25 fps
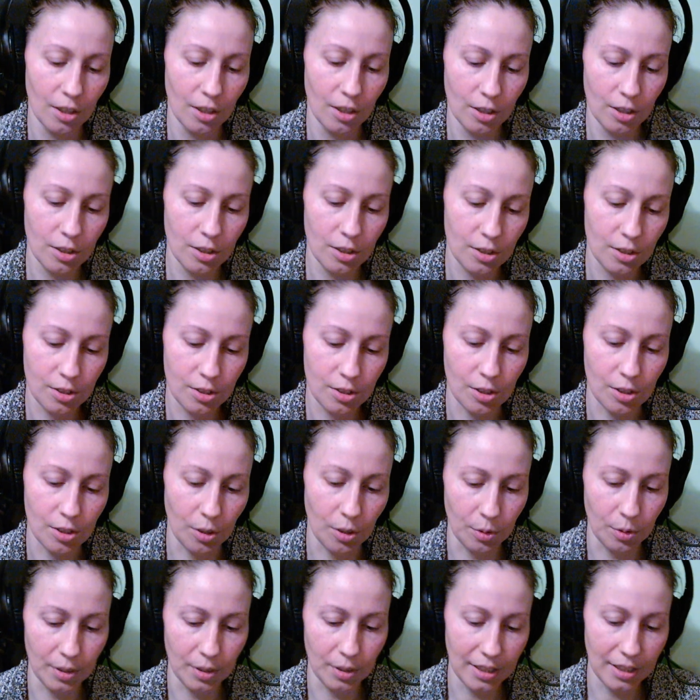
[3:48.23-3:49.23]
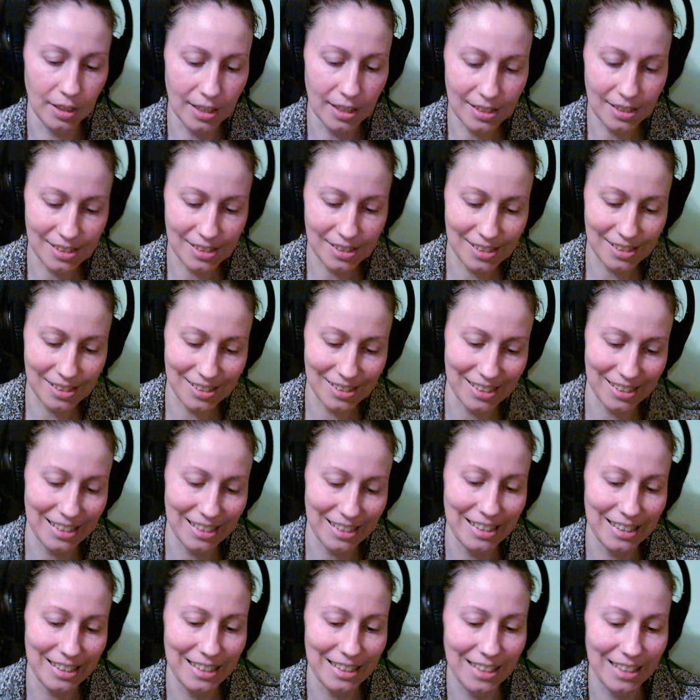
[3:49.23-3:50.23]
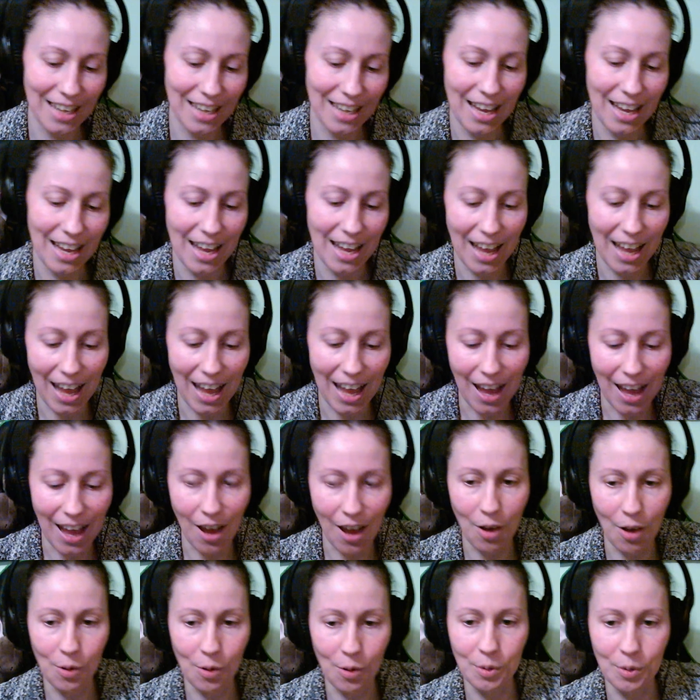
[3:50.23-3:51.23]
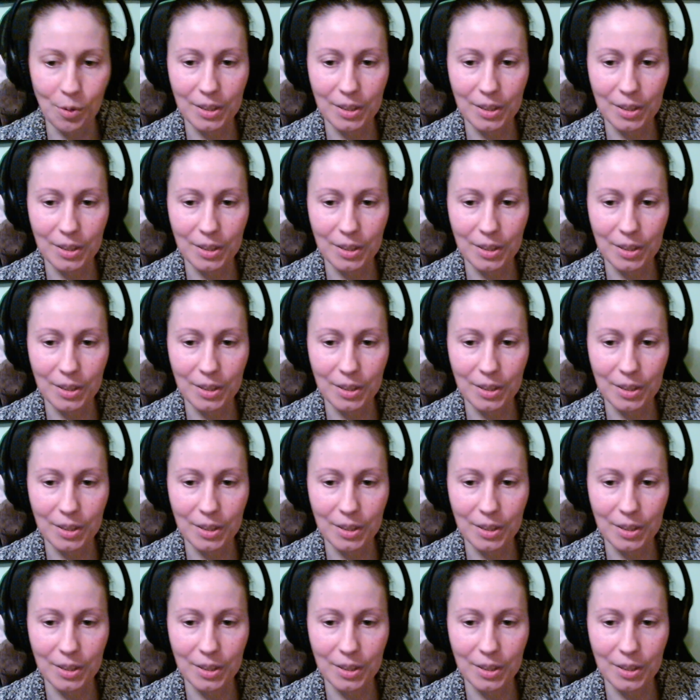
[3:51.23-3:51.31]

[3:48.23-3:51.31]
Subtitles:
So let's see how